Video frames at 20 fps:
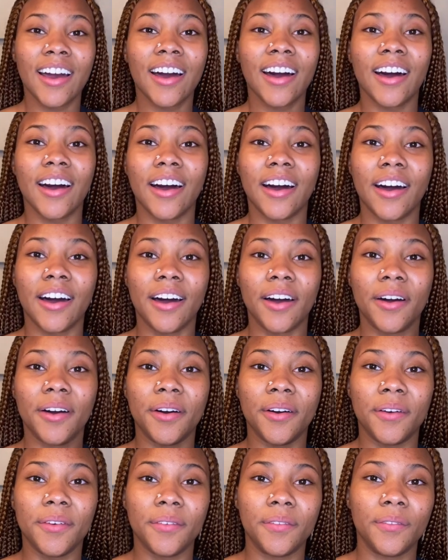
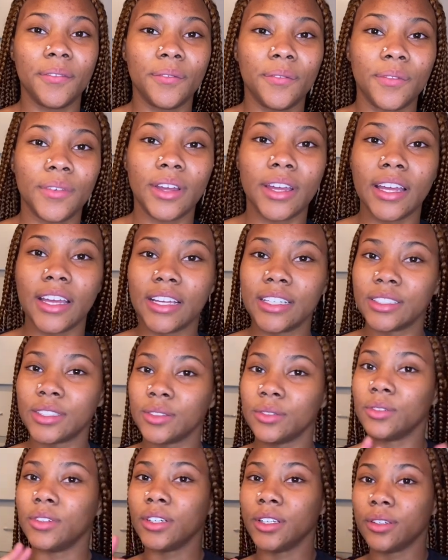um it's
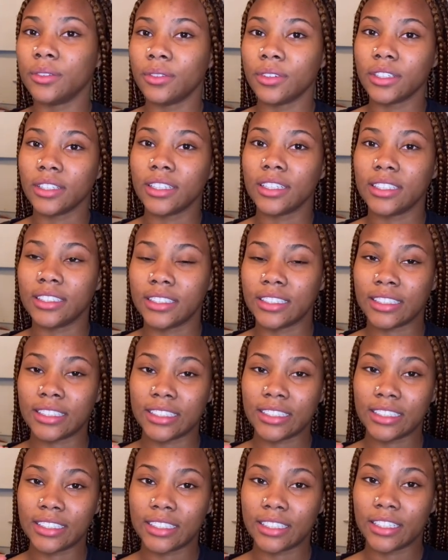really really
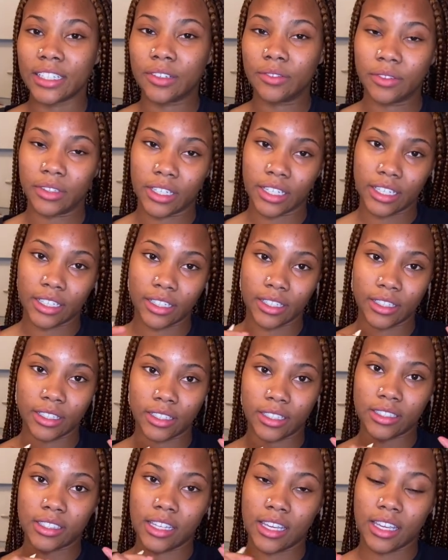sensitive and it
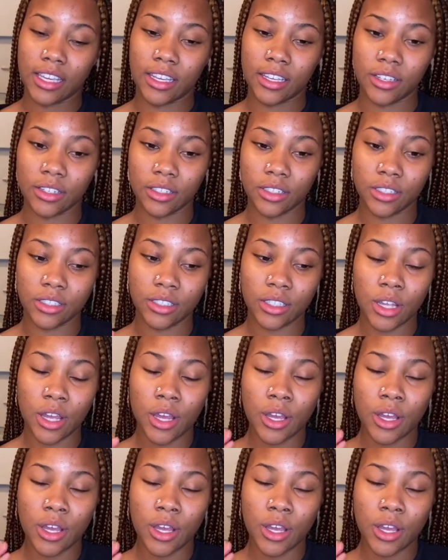heals